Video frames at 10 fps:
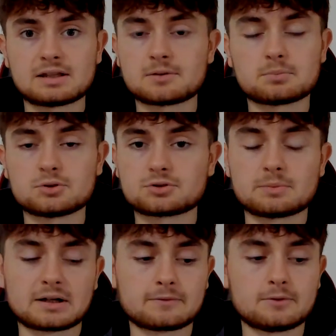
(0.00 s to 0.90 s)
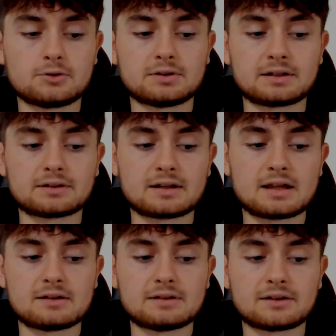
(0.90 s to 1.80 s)
he can punch on the back foot and things like
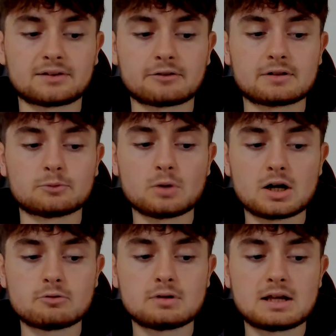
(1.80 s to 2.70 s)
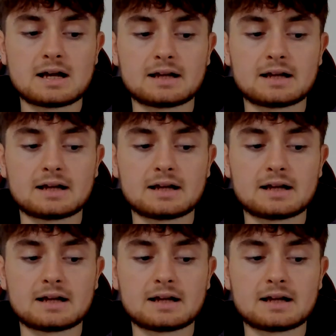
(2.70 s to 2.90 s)
that are necessary as well,